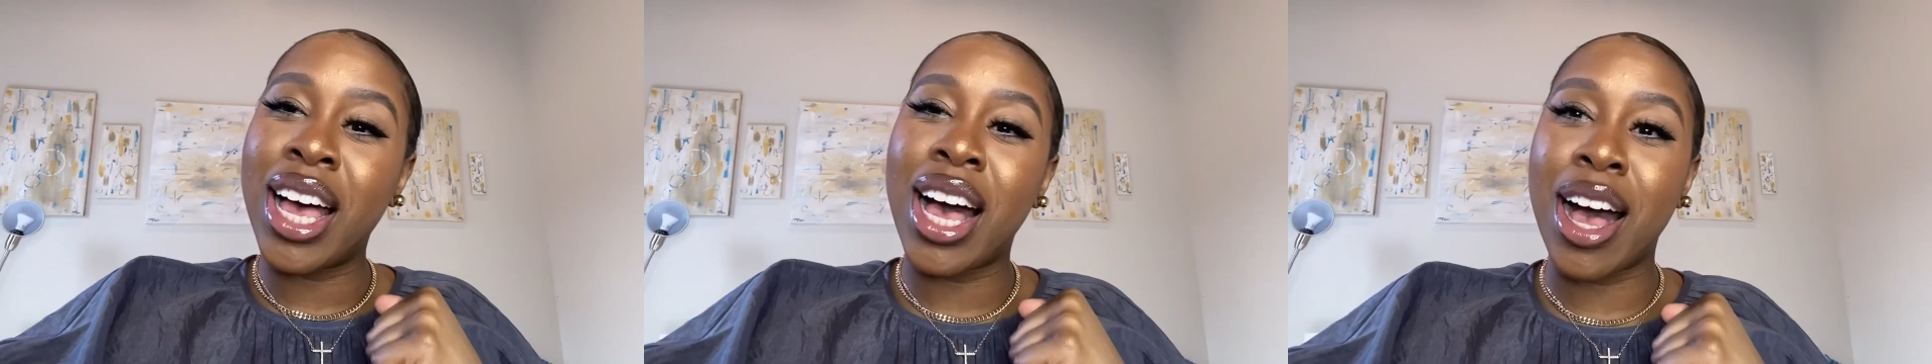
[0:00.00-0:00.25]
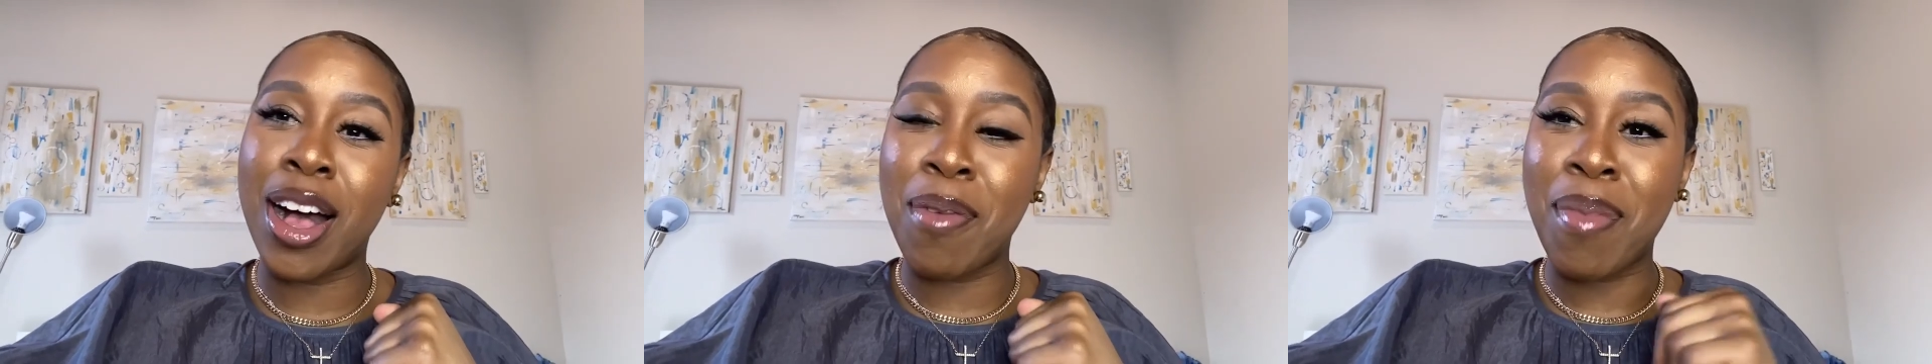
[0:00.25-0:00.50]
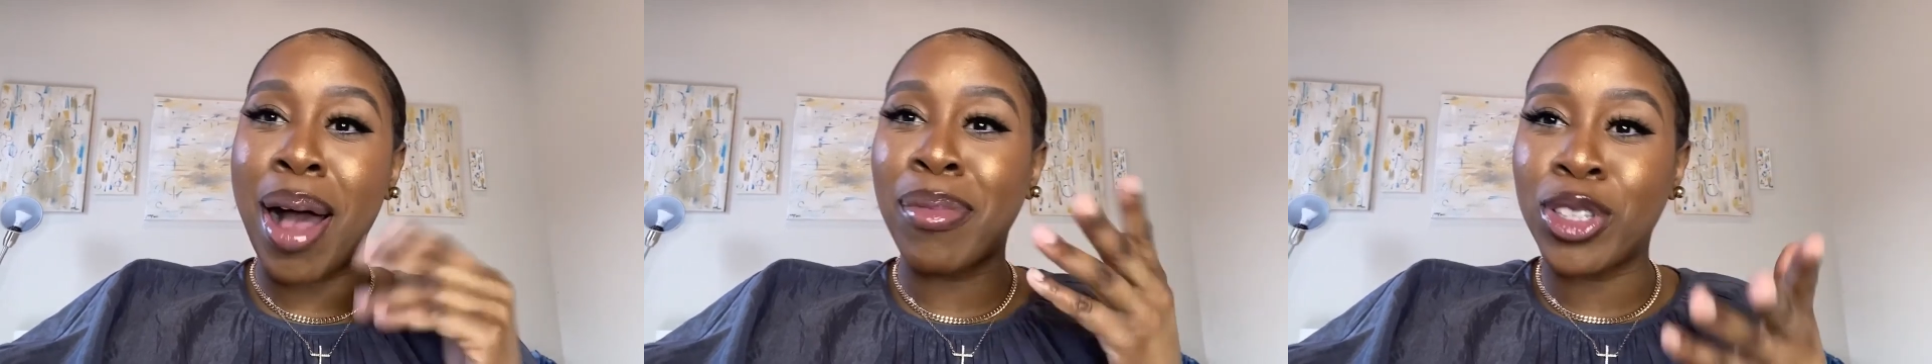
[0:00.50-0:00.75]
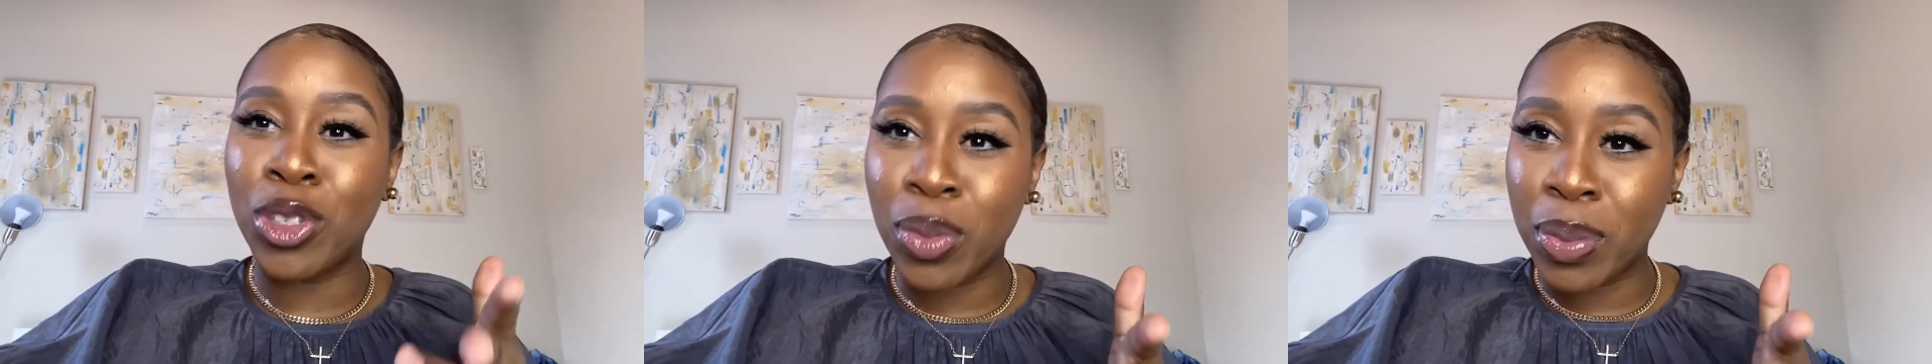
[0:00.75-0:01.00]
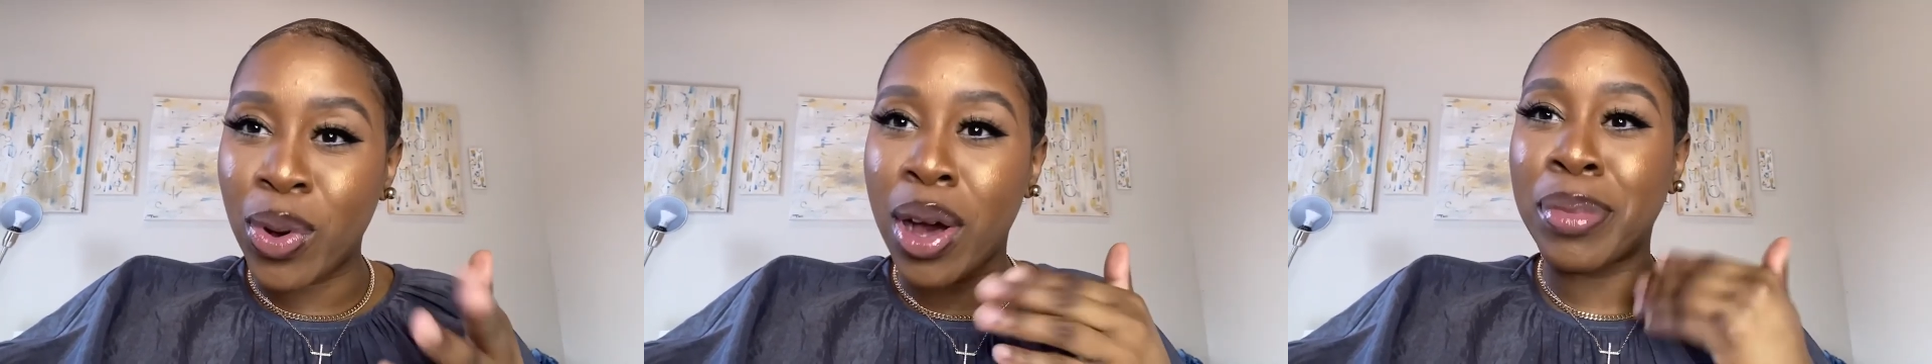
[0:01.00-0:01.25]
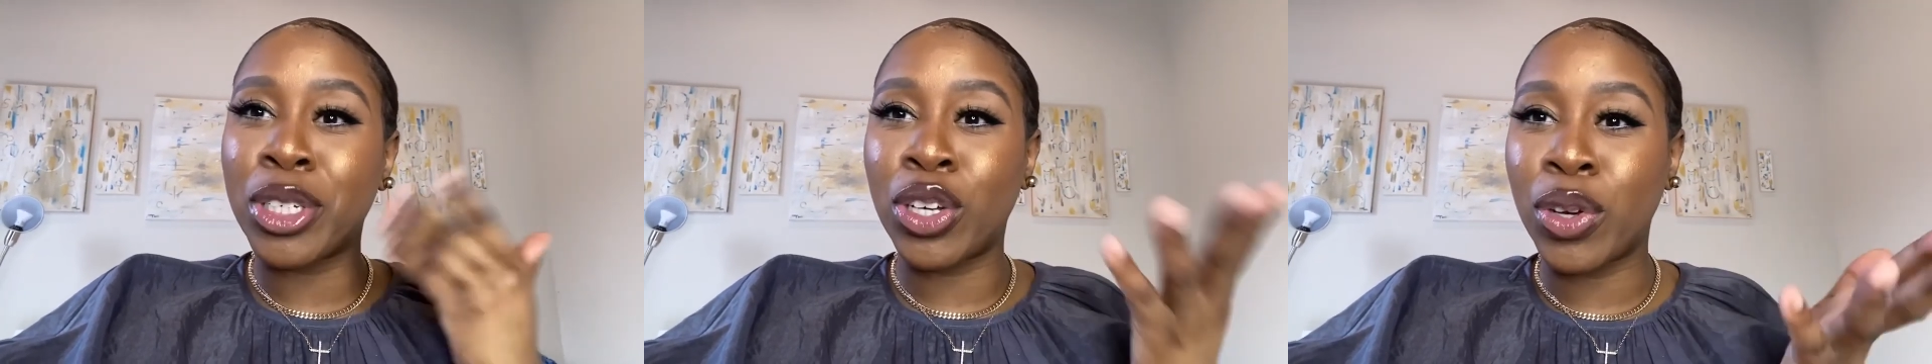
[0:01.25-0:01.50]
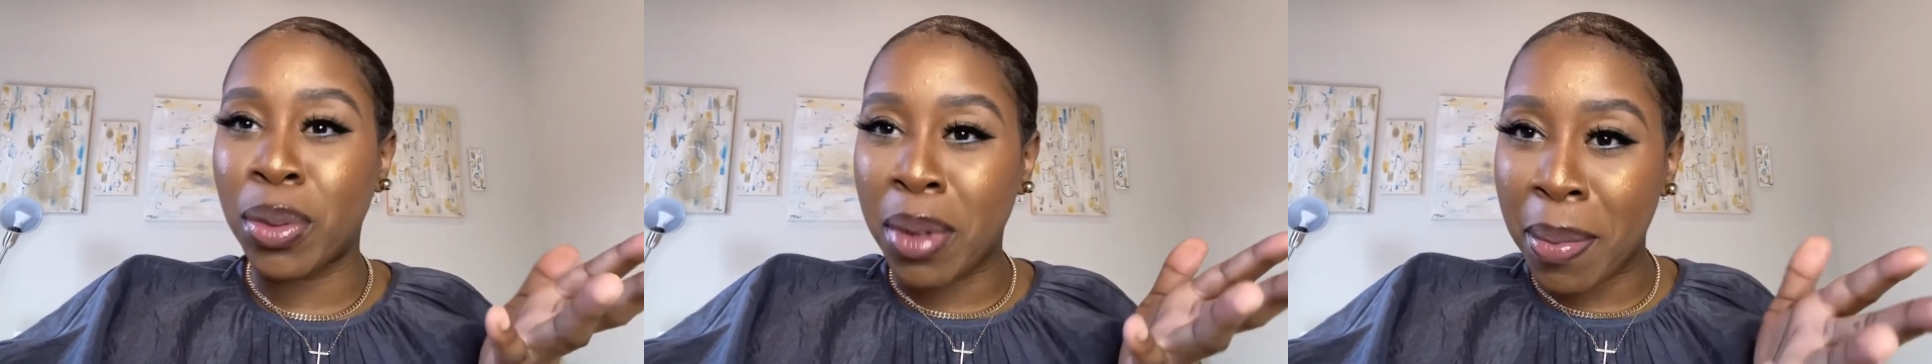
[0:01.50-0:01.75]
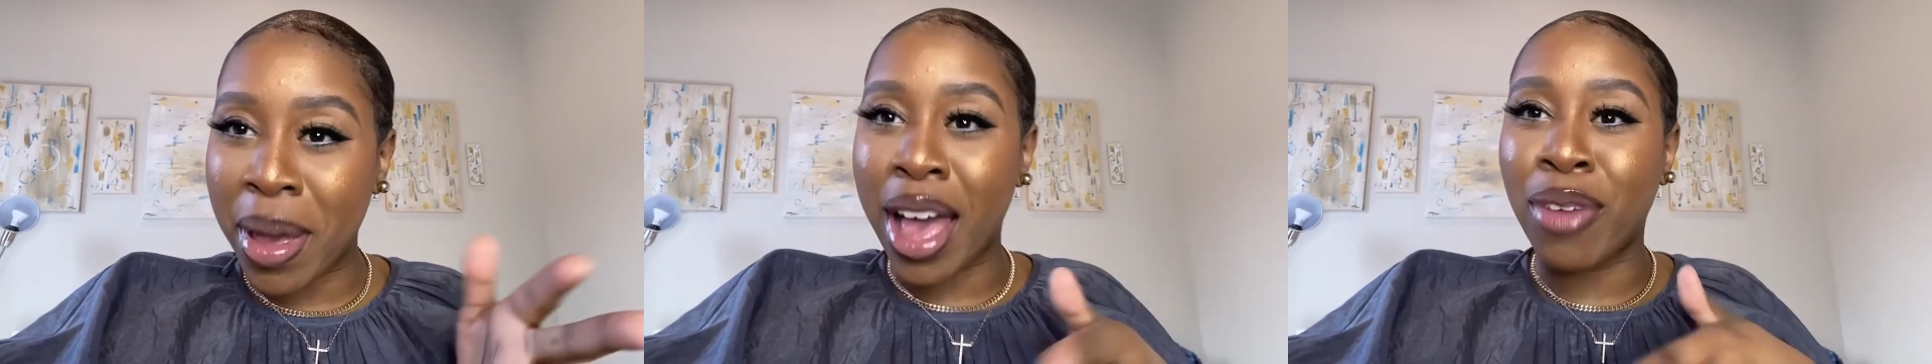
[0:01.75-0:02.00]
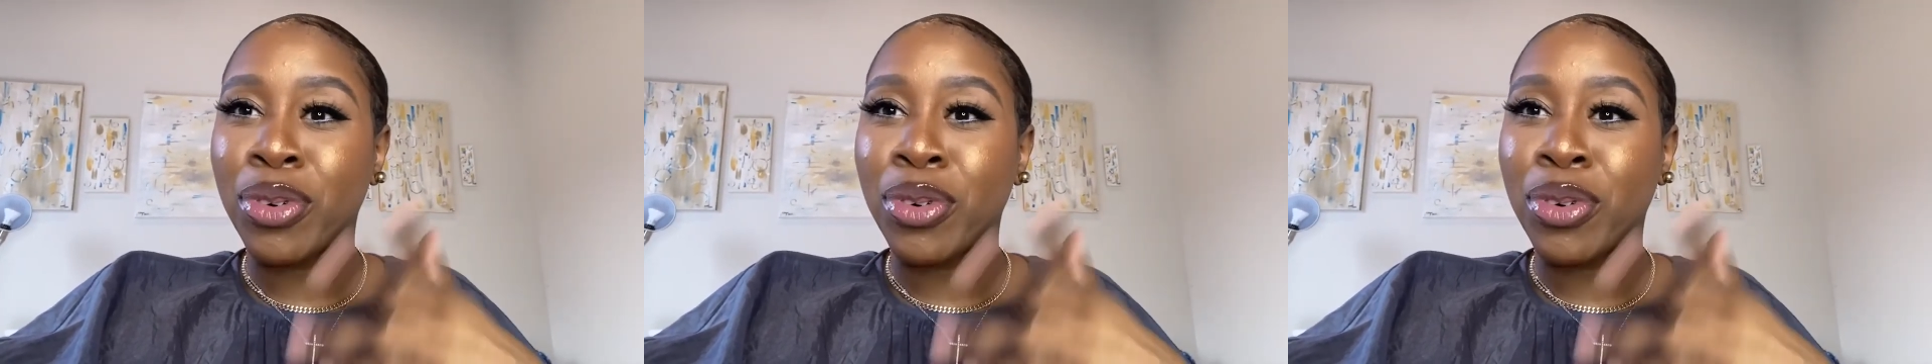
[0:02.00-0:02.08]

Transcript: Um, I'm going to do more. I'm going to show you my bath.